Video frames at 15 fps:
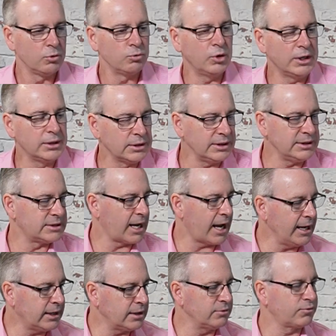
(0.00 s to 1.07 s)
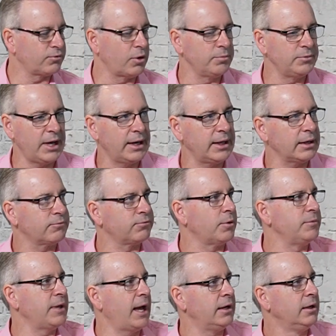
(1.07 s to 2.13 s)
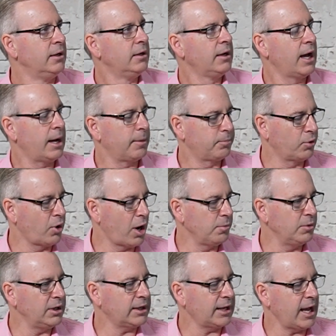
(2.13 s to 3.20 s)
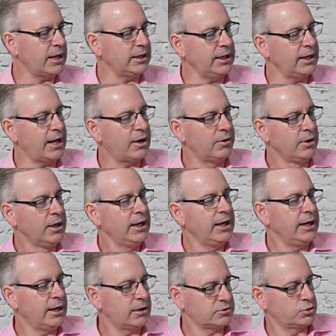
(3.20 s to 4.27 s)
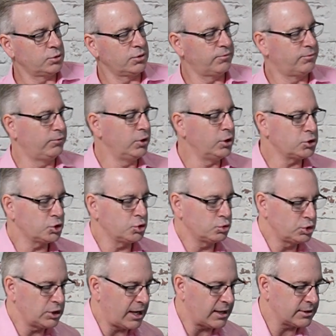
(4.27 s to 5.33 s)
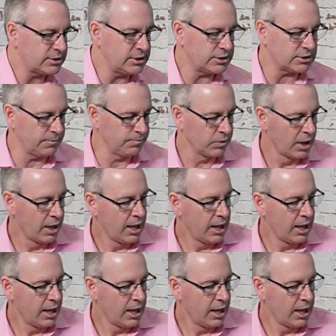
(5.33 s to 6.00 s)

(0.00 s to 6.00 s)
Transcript: regularly taken from that primary account in our sort of virtual jar system.